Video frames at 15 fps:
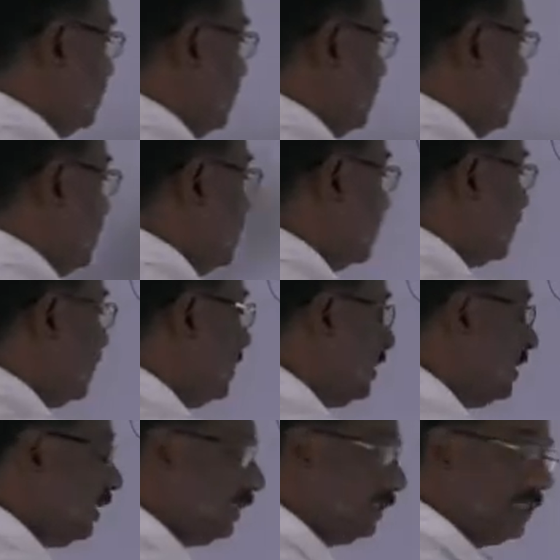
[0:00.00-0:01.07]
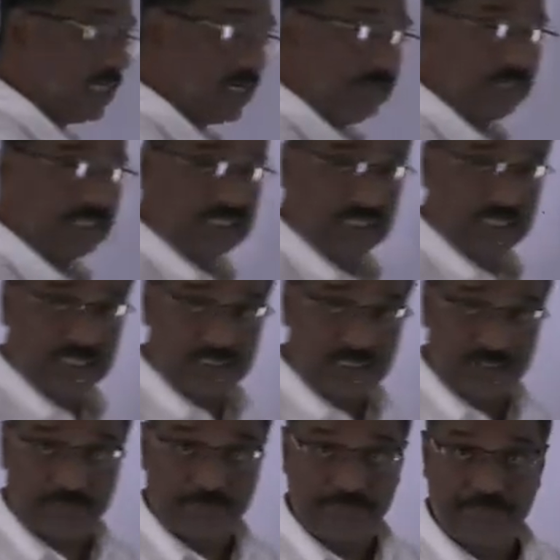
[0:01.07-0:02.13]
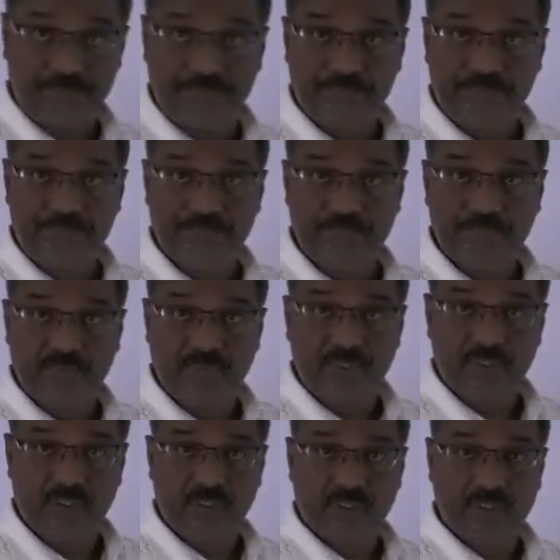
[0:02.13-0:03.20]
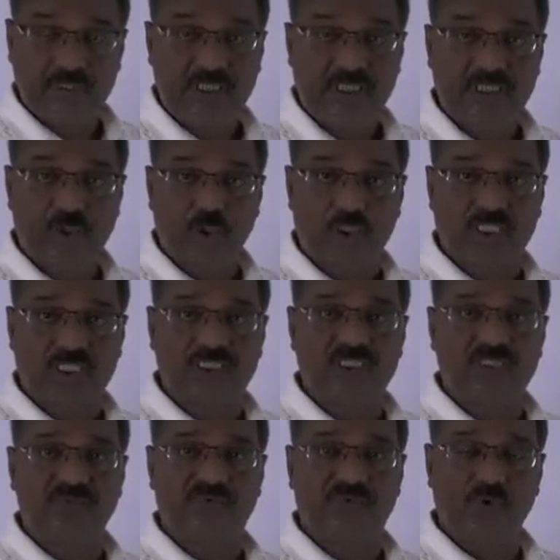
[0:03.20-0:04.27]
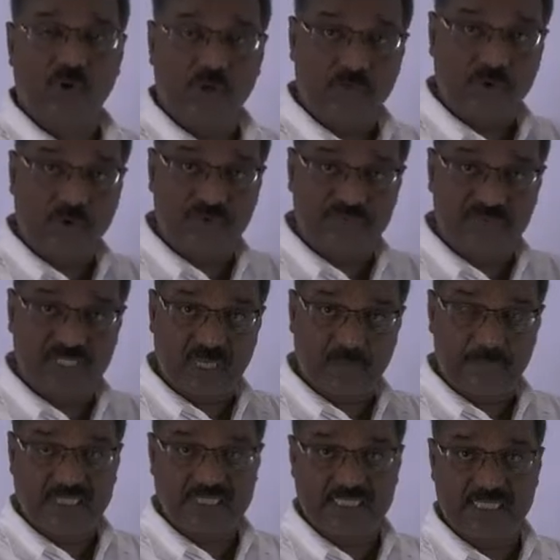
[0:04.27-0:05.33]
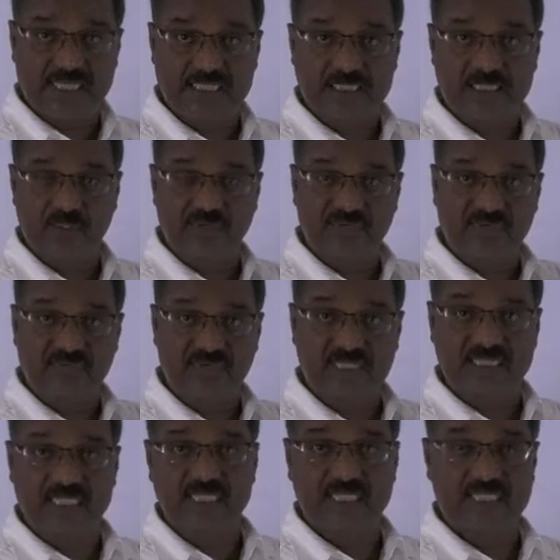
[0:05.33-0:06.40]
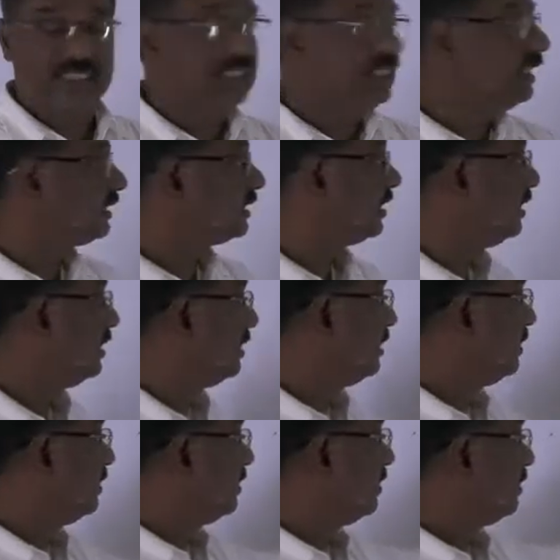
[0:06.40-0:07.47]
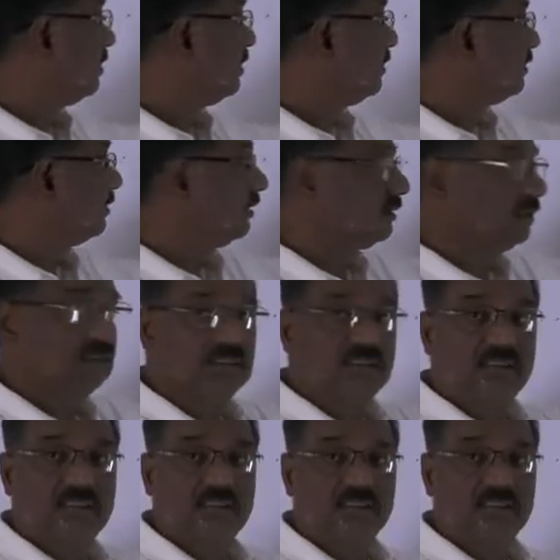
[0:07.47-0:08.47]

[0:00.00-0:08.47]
this is the representation. The shortest form of the representation of a function is this.